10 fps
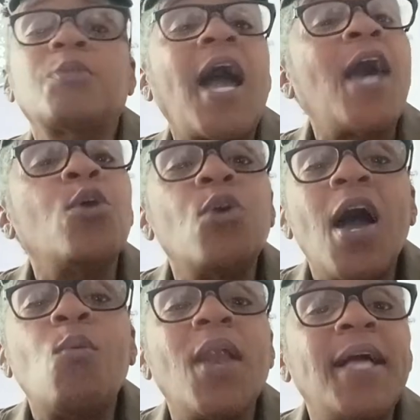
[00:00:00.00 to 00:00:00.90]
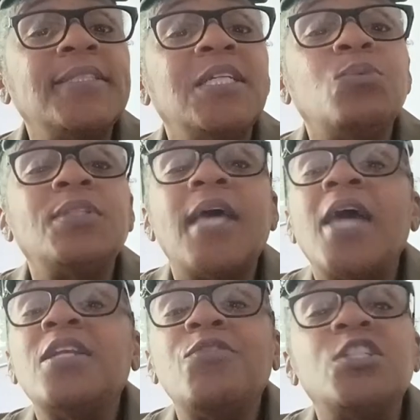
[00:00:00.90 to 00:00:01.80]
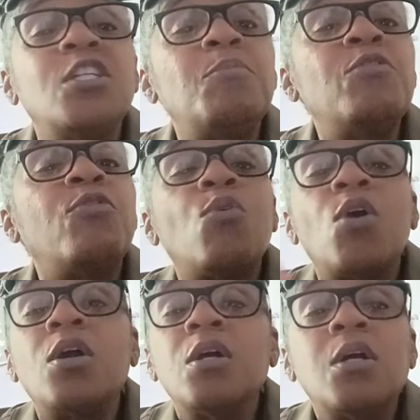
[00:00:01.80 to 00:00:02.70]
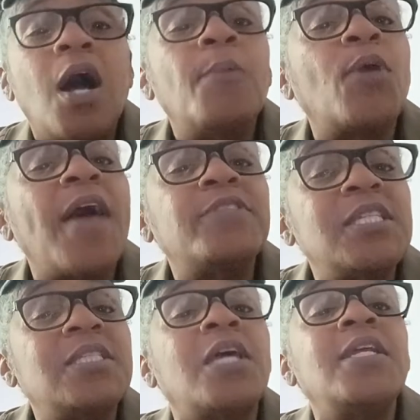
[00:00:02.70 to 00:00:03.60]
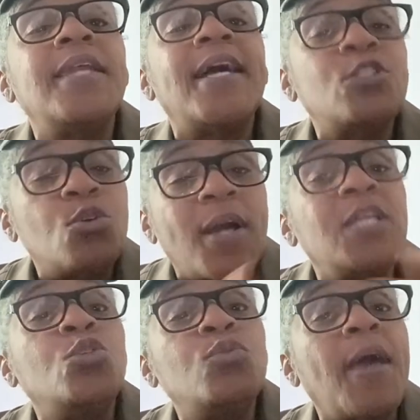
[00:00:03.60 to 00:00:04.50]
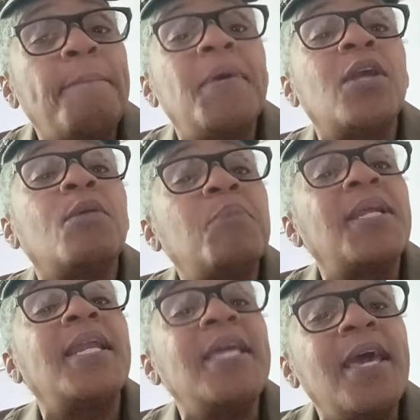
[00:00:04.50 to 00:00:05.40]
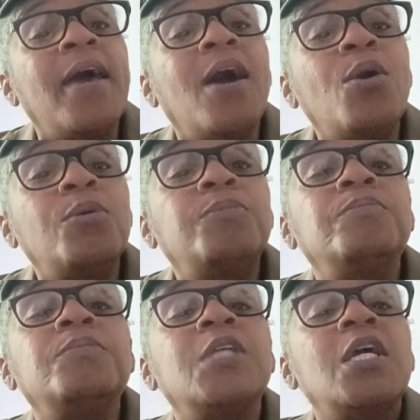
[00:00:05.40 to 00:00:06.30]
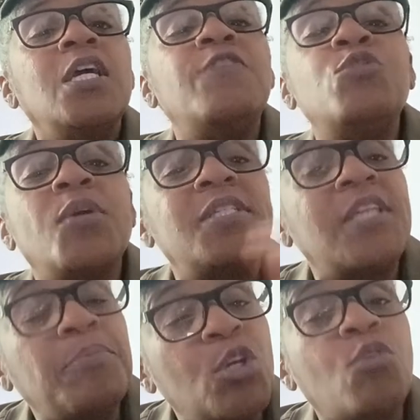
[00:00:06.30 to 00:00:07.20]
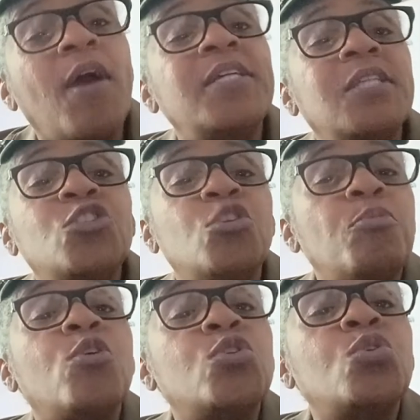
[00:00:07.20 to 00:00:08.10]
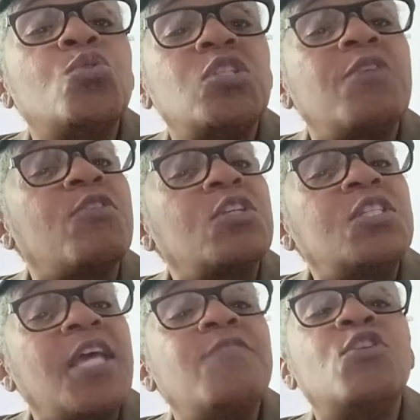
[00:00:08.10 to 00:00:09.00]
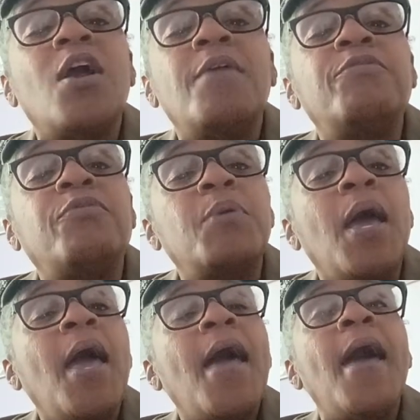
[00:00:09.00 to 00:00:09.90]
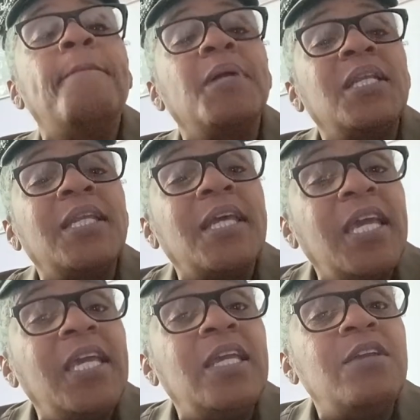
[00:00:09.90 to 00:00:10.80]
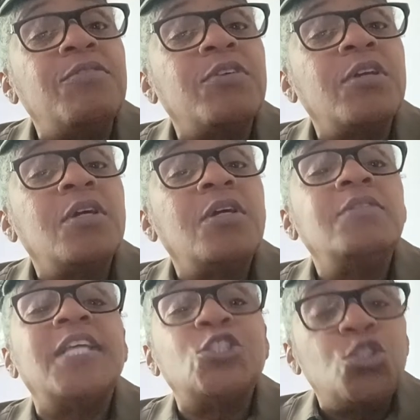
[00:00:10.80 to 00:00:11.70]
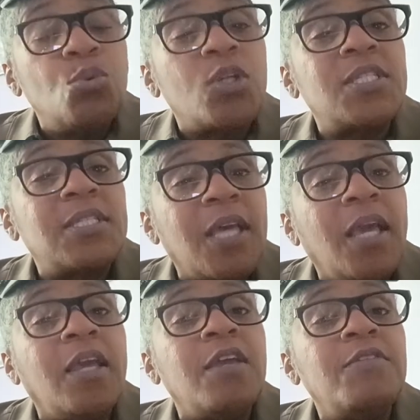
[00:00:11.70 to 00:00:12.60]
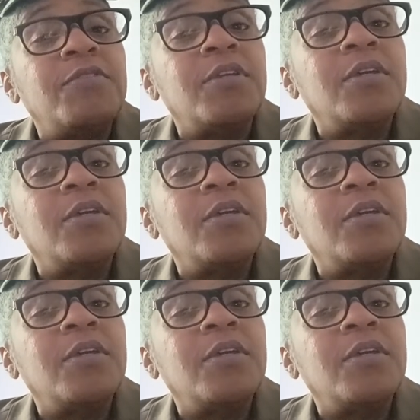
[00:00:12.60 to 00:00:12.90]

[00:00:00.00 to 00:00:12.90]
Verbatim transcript: I don't know how well I did with that, never did it before. I'm going to have to study that so I can do that better. But anyhow, if you accepted Christ as your personal savior and, and believe that you are saved